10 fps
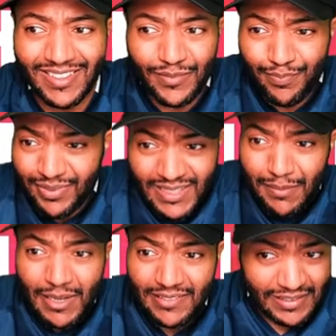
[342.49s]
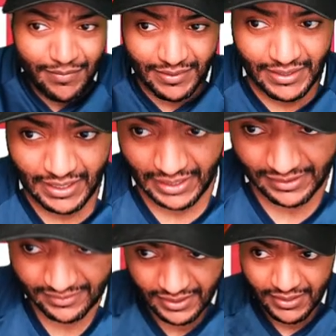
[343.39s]
It's pretty much even. Like
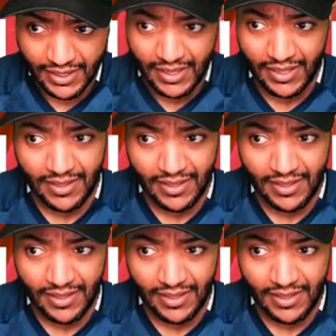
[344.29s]
I said,